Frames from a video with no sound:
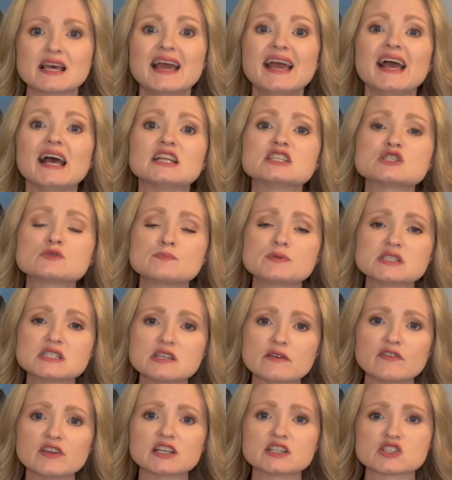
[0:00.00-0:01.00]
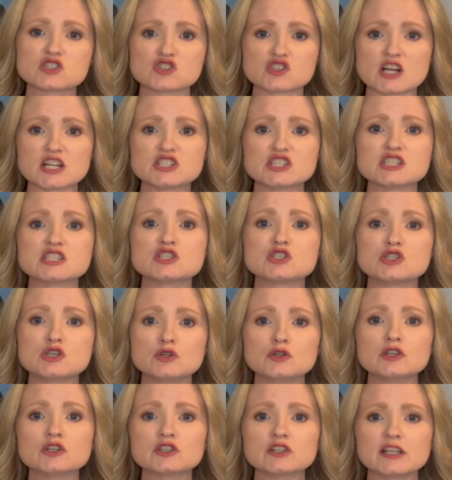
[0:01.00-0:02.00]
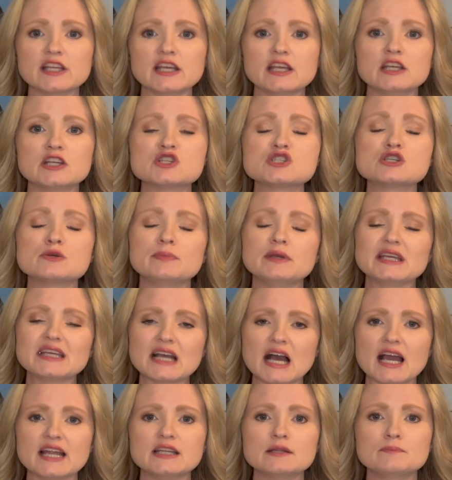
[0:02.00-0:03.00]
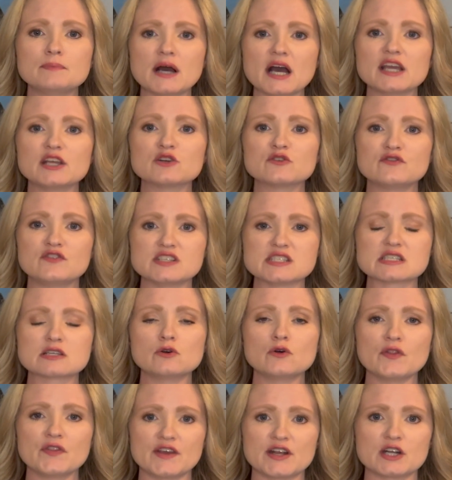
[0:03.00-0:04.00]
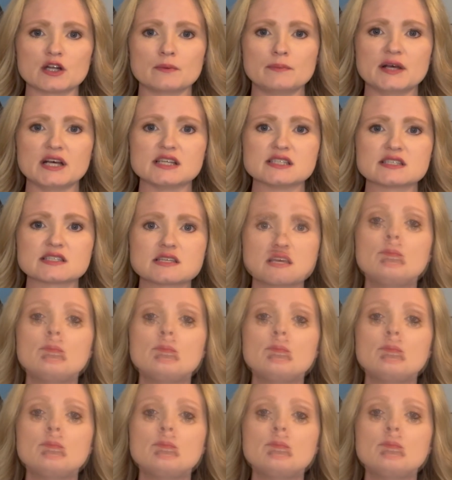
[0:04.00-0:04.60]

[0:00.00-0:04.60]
and specific stretches to your knee should be guided by your physical therapist.